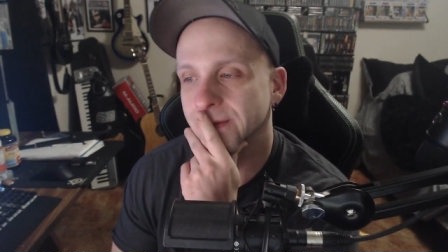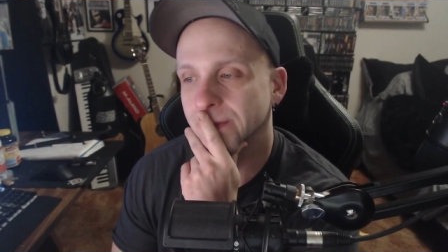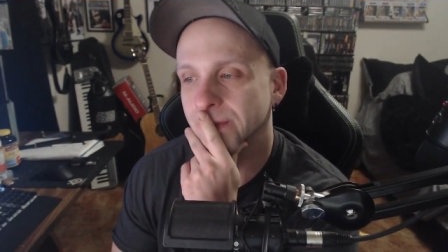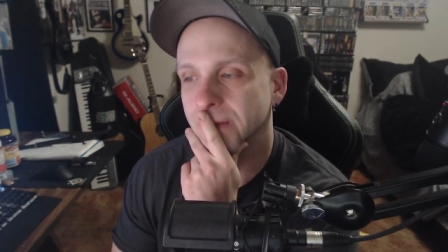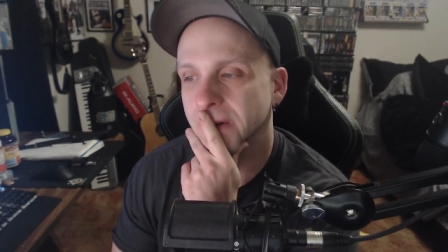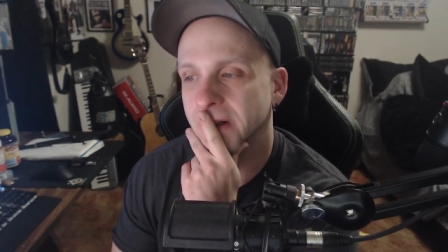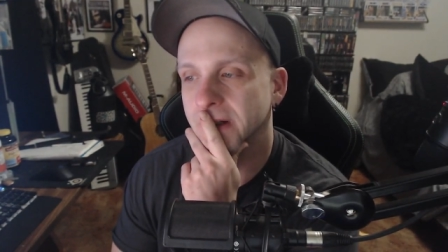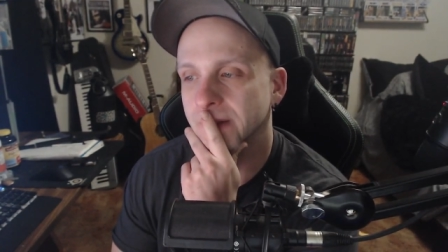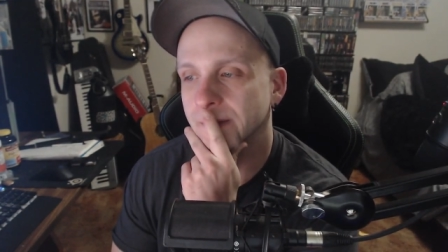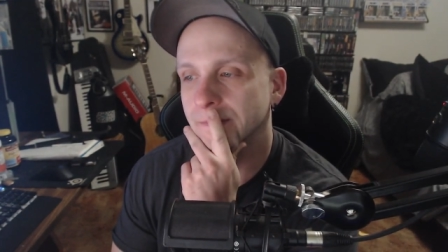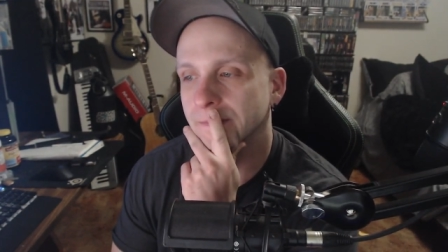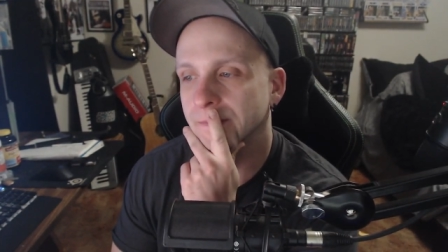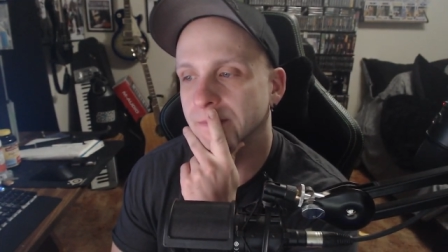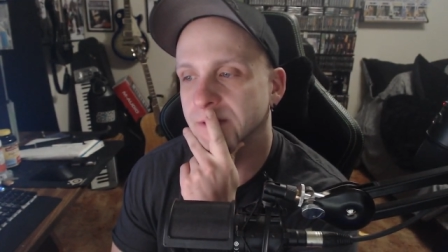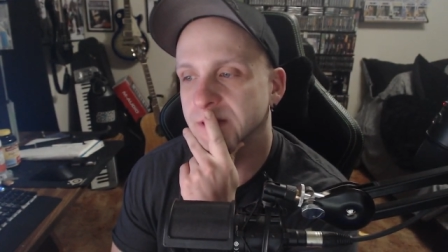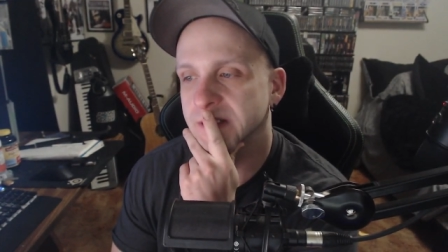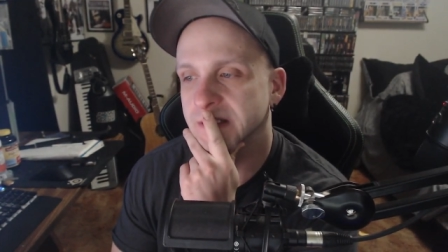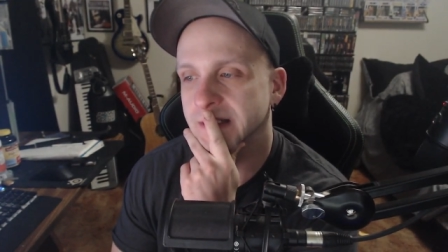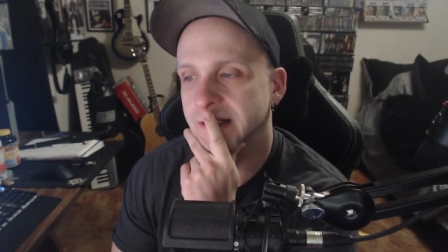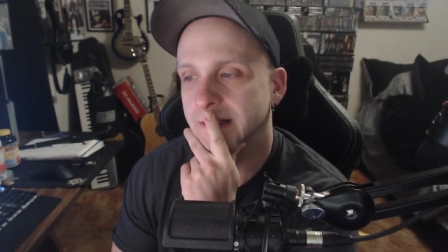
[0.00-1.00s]
But
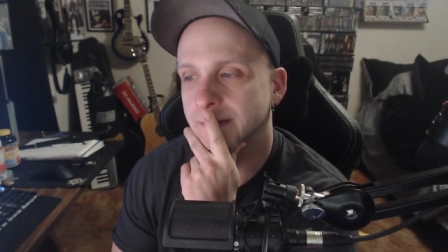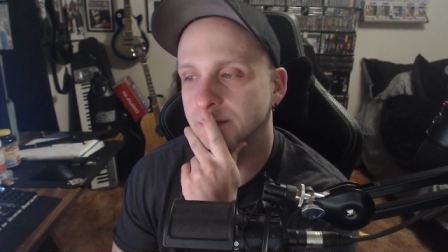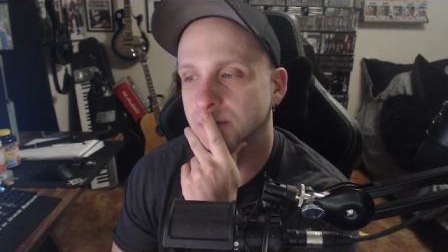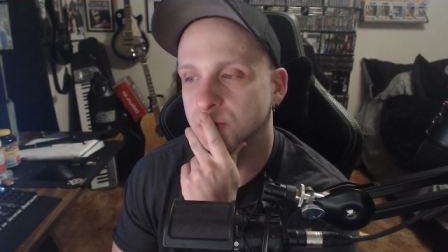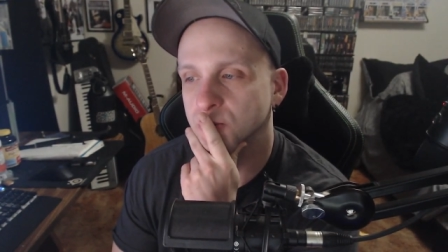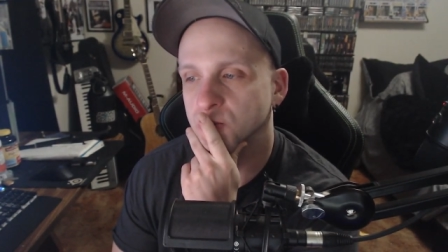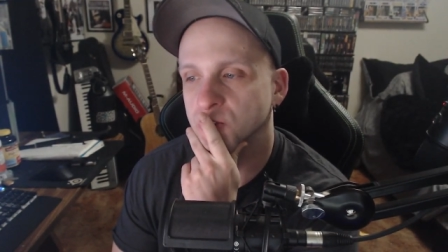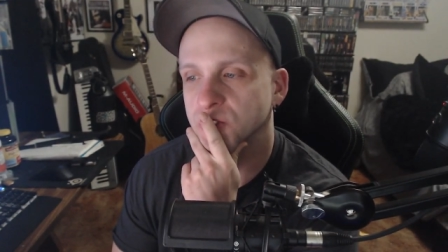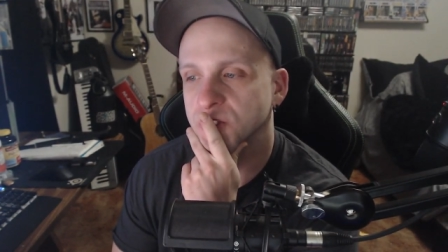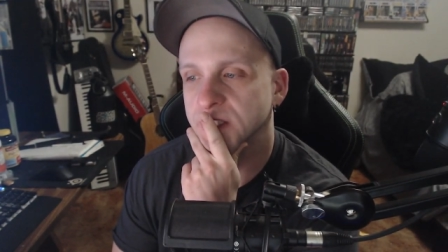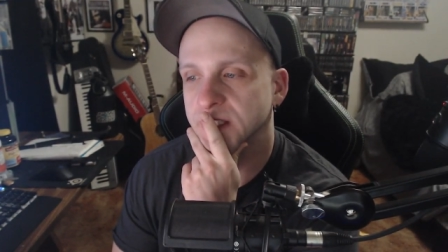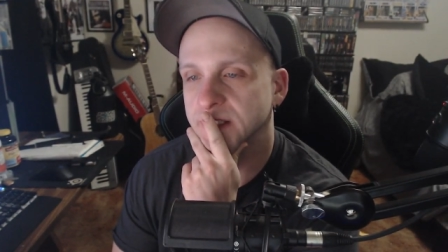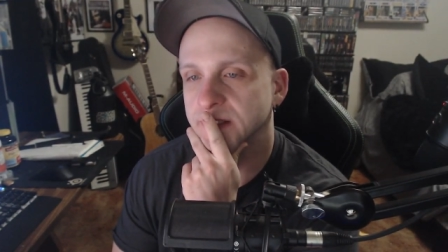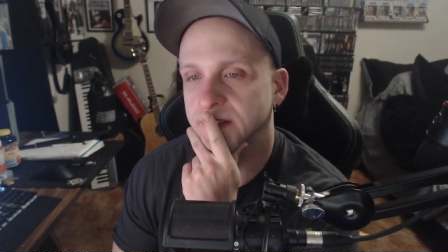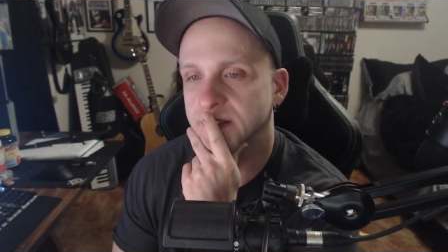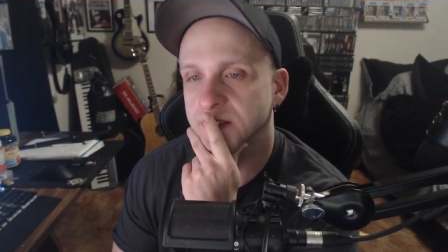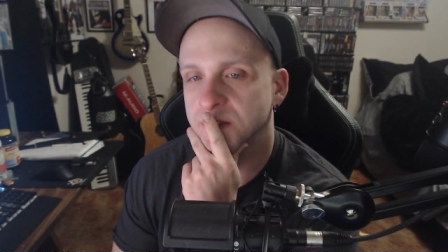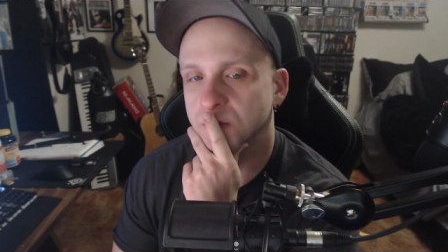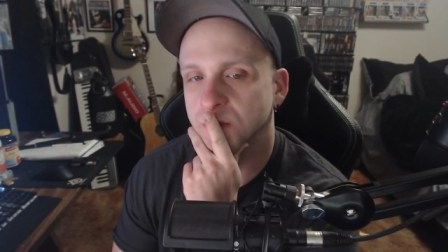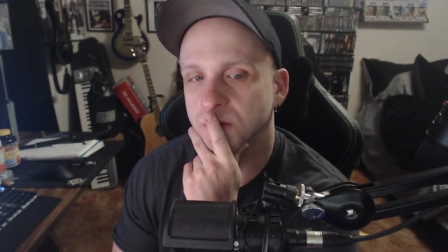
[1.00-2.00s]
there's a lot of bullshit in
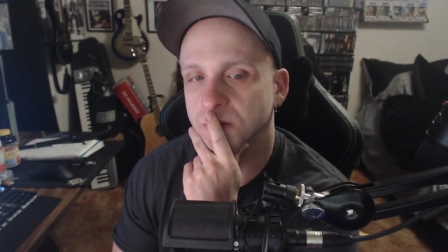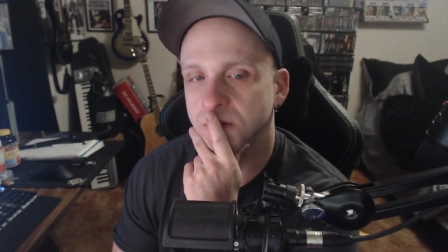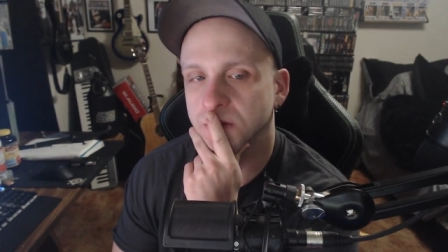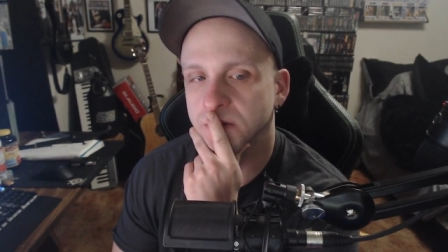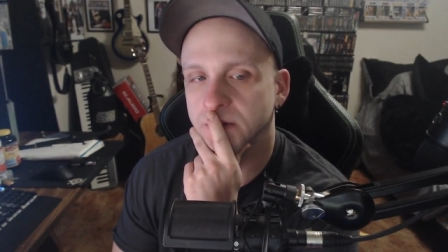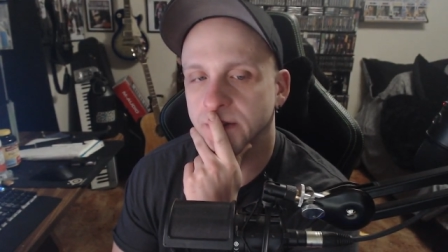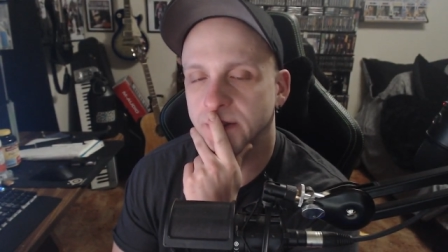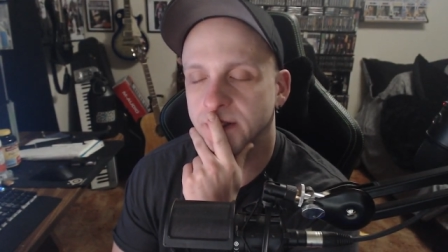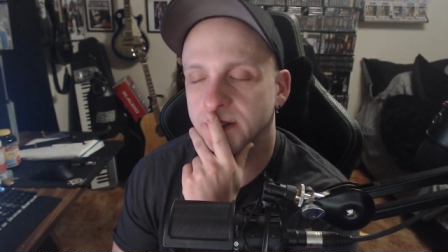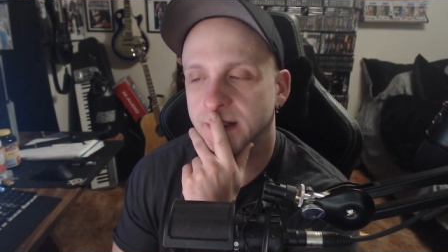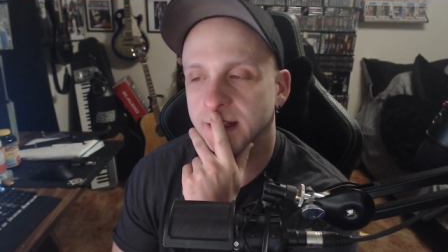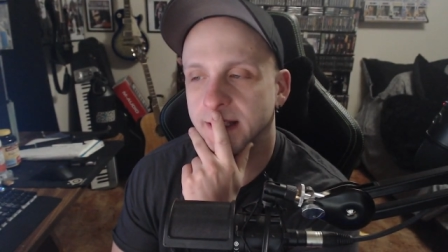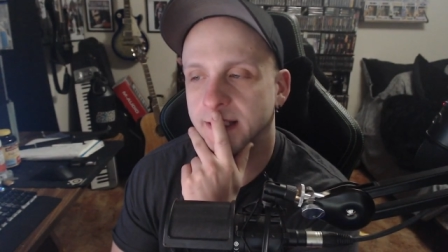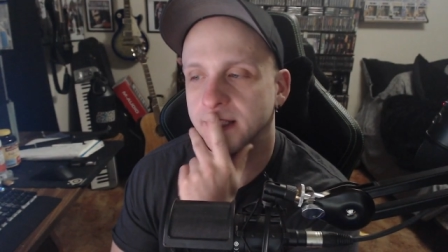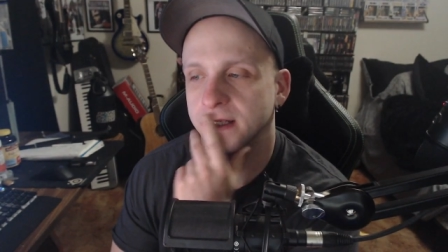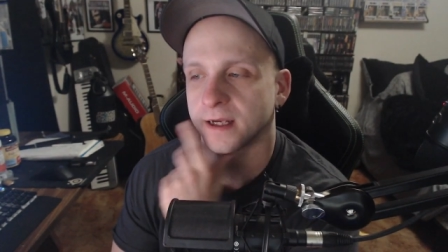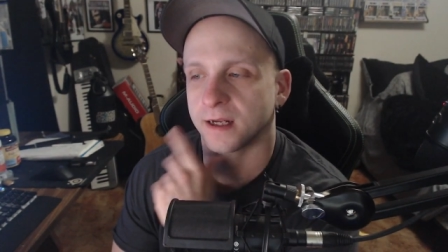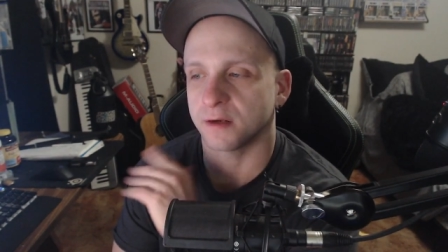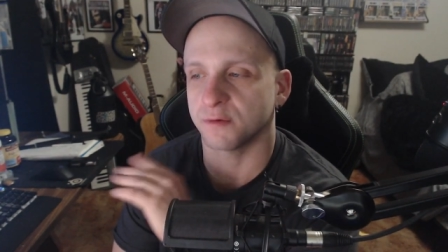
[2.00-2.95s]
this world and you got you got